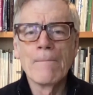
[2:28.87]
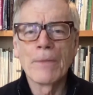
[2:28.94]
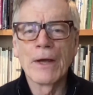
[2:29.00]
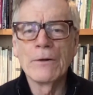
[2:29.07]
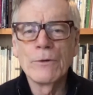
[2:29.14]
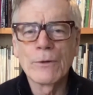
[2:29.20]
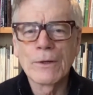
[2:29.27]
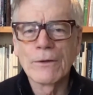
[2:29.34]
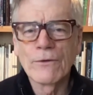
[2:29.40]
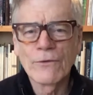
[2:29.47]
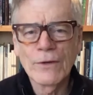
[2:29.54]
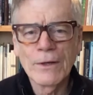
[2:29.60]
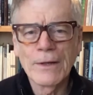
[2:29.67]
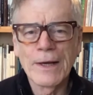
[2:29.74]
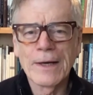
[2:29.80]
And you can
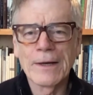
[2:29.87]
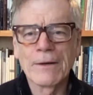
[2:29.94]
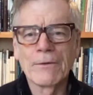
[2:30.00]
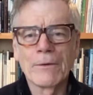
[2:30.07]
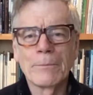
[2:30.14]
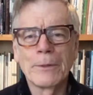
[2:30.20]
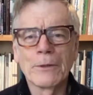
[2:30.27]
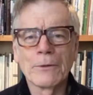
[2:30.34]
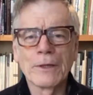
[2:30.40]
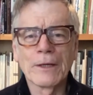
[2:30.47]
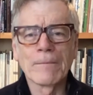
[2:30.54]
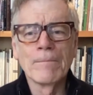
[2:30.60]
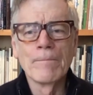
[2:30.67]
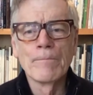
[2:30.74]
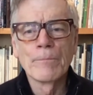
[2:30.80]
see that in the
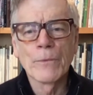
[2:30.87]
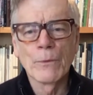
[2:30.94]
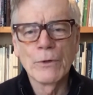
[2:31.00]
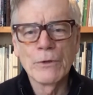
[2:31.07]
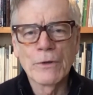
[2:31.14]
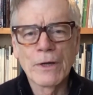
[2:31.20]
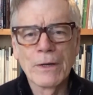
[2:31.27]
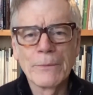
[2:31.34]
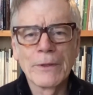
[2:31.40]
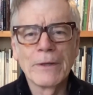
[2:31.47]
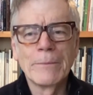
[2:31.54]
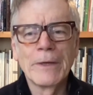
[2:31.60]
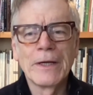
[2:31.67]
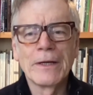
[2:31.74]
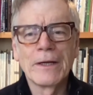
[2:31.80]
building when you come in the
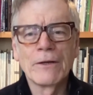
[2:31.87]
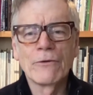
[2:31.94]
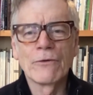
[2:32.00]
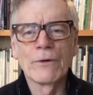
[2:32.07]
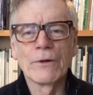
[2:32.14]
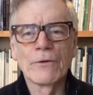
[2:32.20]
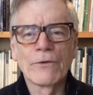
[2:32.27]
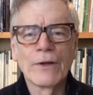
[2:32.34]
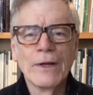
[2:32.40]
main entrance